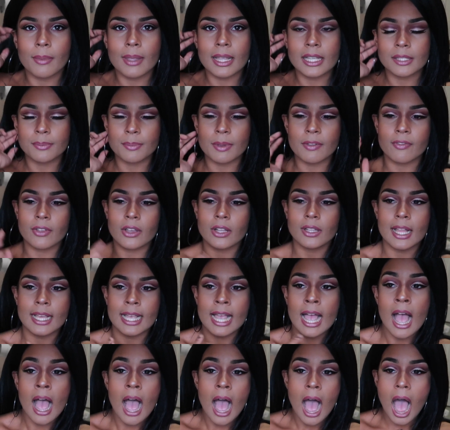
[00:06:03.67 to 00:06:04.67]
It makes me feel
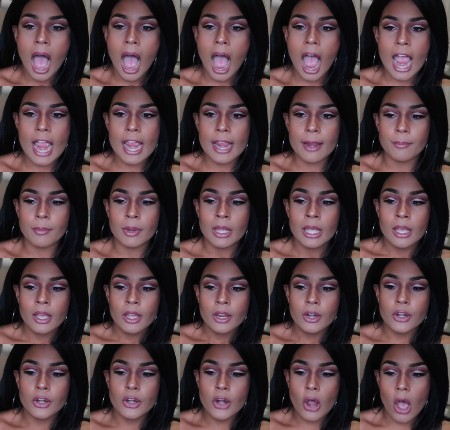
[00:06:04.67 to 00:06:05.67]
like I'm
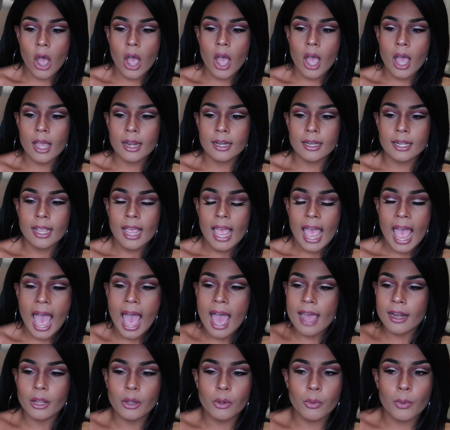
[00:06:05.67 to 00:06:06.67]
not
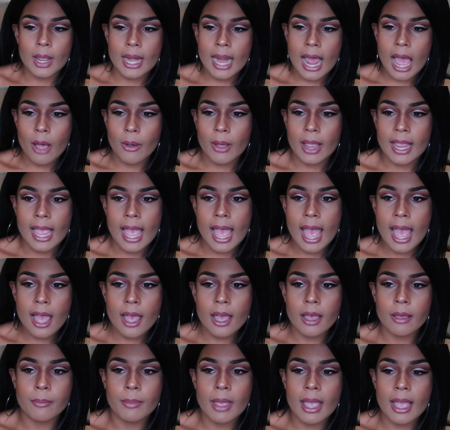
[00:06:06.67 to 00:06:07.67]
adequate how I
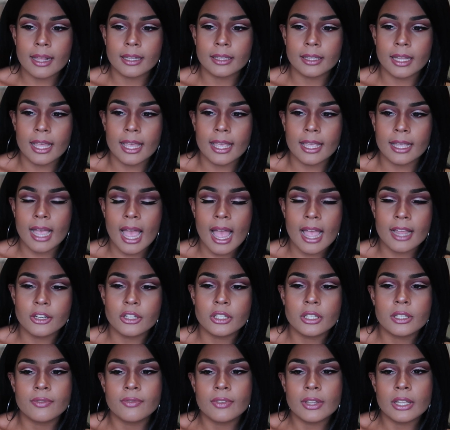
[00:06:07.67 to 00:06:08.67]
am, and like I
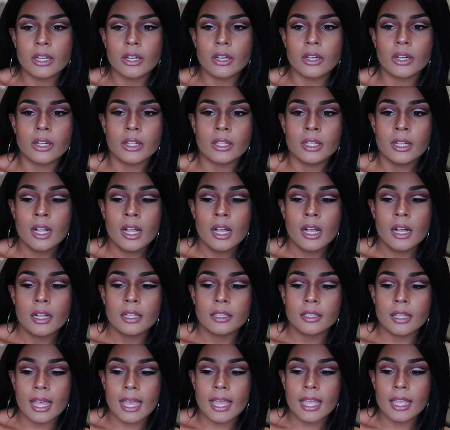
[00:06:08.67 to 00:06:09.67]
just feel
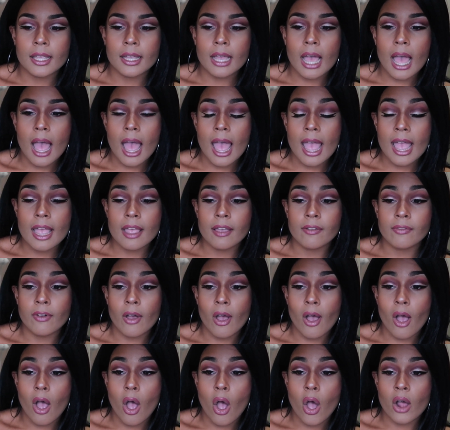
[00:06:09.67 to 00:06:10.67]
like
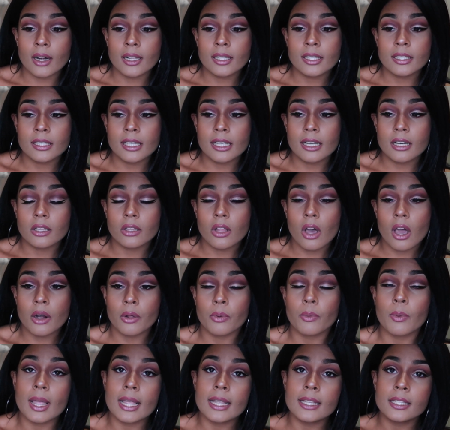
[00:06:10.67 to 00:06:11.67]
I've honestly, in a
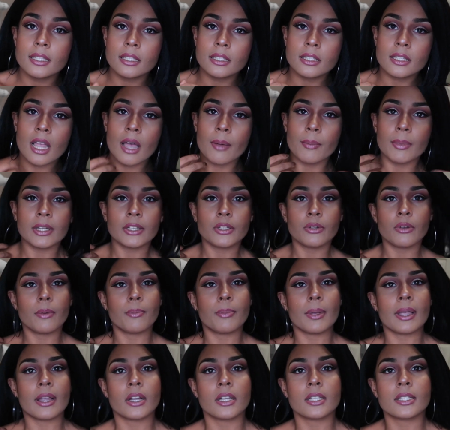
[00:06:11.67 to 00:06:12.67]
lot of ways, since coming to
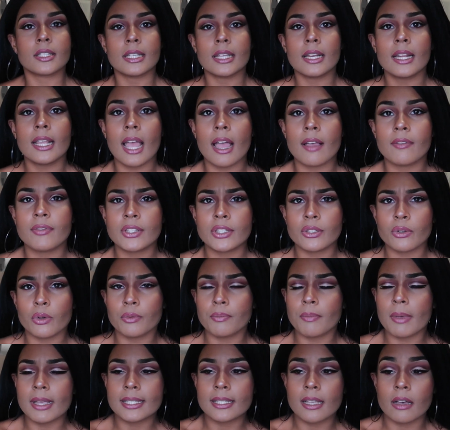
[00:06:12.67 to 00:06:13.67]
a bigger city, I've
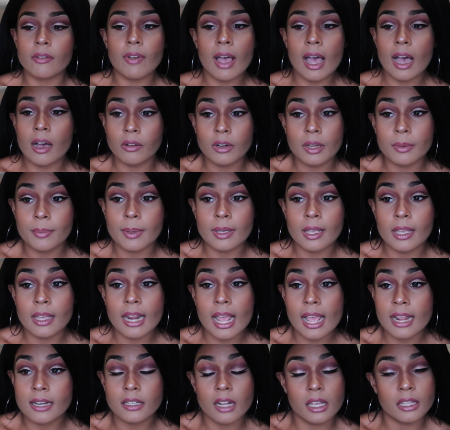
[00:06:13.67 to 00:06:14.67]
sold myself out a
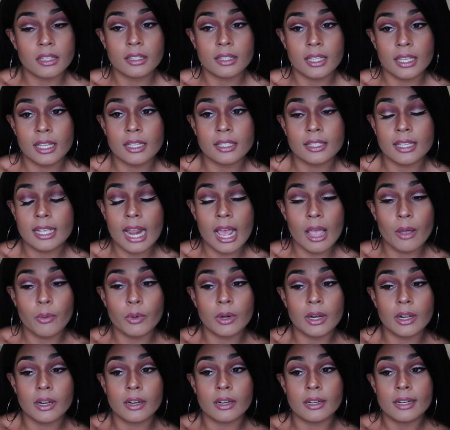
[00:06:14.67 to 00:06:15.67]
bit and done things that I
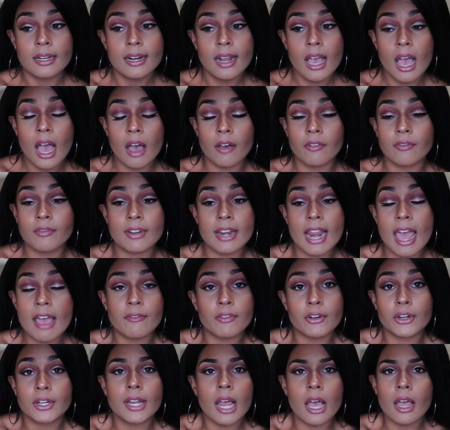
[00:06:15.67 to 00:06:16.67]
would have
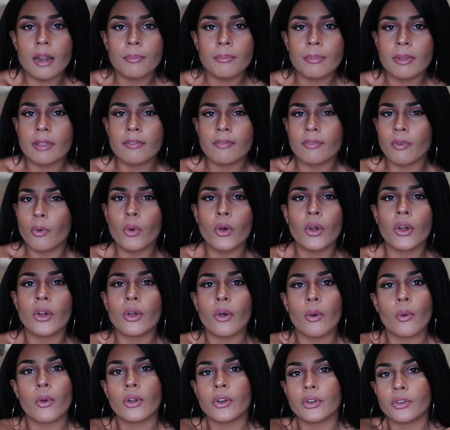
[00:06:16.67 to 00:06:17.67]
never done
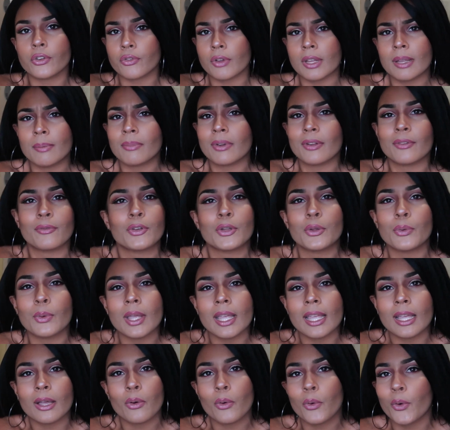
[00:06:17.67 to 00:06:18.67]
before or dreamed of
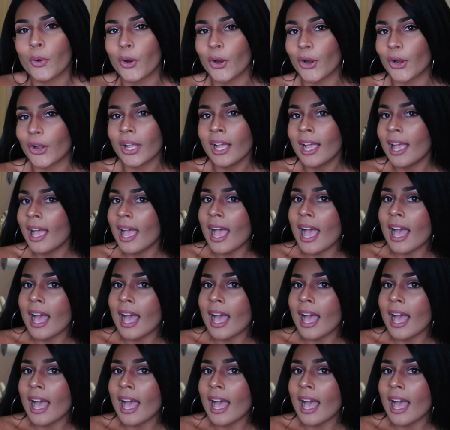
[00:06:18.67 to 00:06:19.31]
doing or